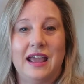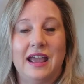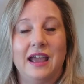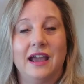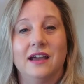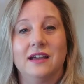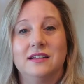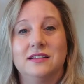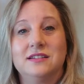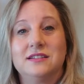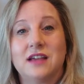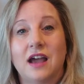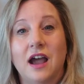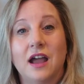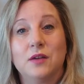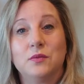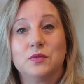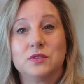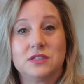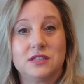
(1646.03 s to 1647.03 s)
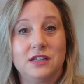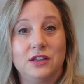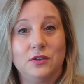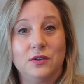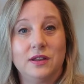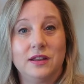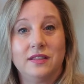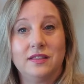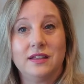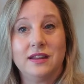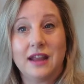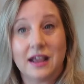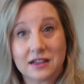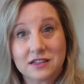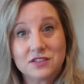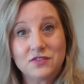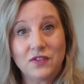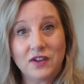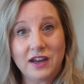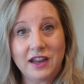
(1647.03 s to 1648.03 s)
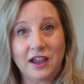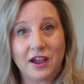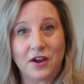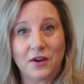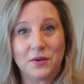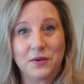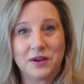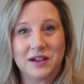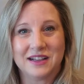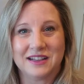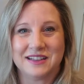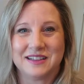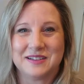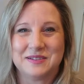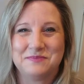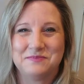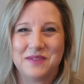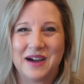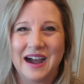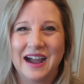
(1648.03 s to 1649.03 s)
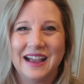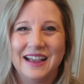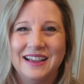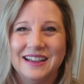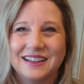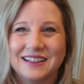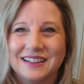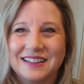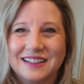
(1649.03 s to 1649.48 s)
and I will see you in the next video. Bye.